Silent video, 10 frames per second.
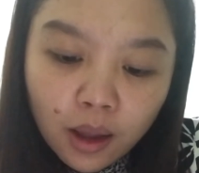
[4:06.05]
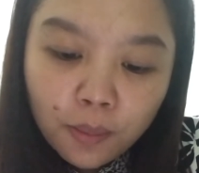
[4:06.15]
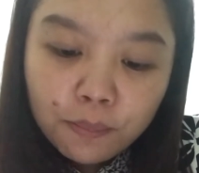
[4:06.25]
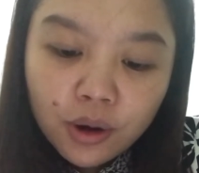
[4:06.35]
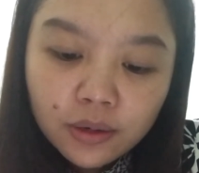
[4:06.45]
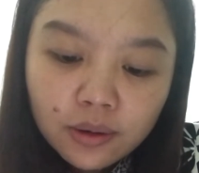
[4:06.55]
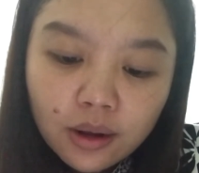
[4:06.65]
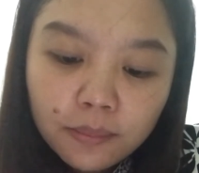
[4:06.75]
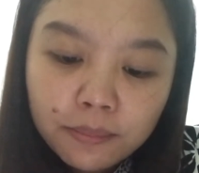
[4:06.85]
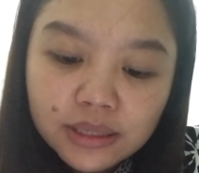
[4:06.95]
both
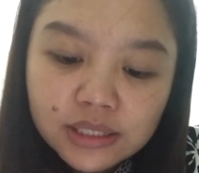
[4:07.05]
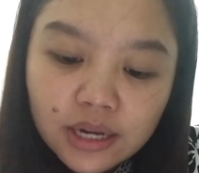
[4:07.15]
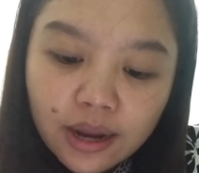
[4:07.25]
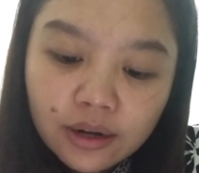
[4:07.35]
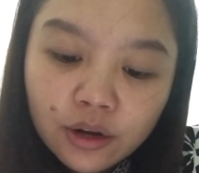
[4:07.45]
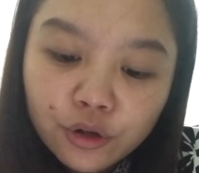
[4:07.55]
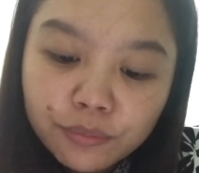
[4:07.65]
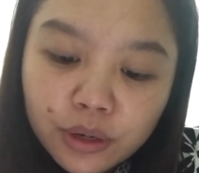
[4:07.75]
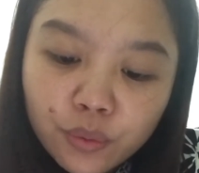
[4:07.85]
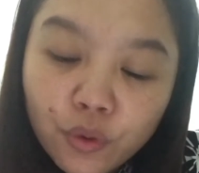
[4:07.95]
machine and
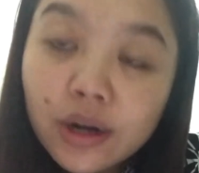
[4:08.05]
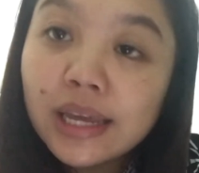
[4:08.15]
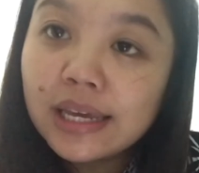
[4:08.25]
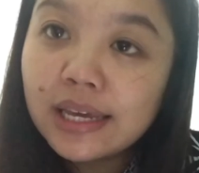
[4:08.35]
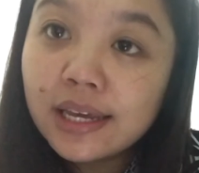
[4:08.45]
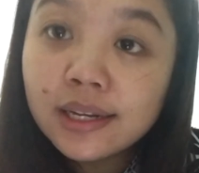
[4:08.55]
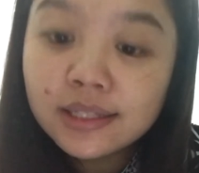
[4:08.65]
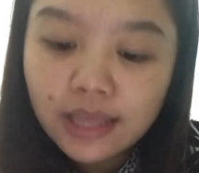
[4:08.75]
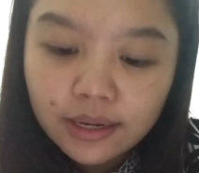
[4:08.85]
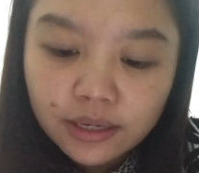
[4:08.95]
human work in a
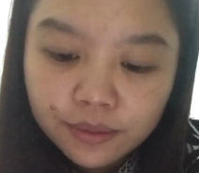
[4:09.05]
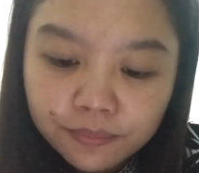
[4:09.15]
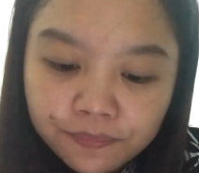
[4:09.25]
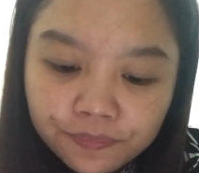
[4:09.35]
tandem,